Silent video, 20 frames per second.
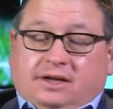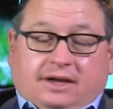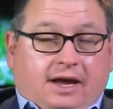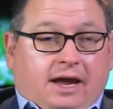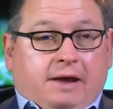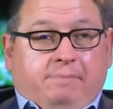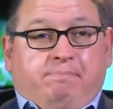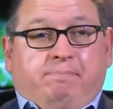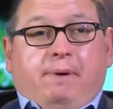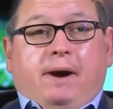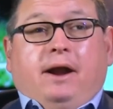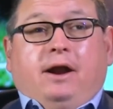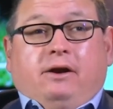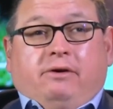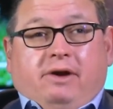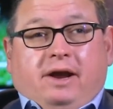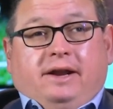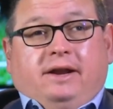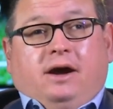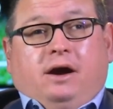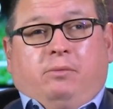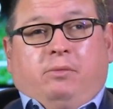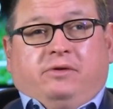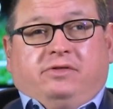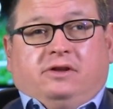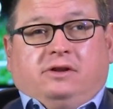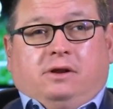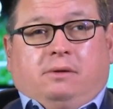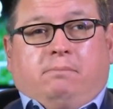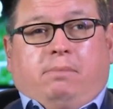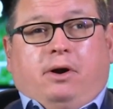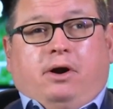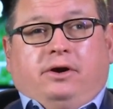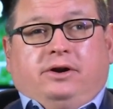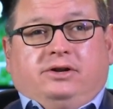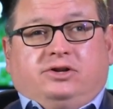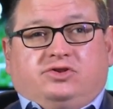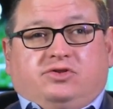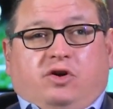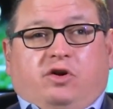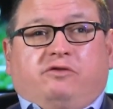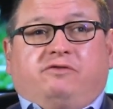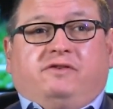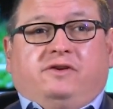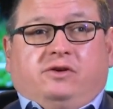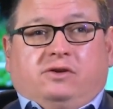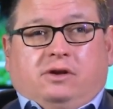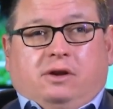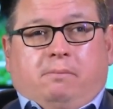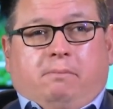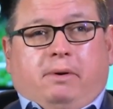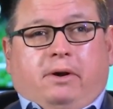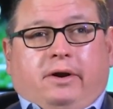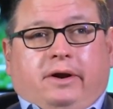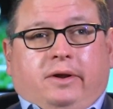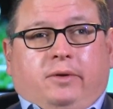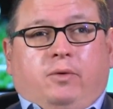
It better end up with a Lombardi trophy on Lombardi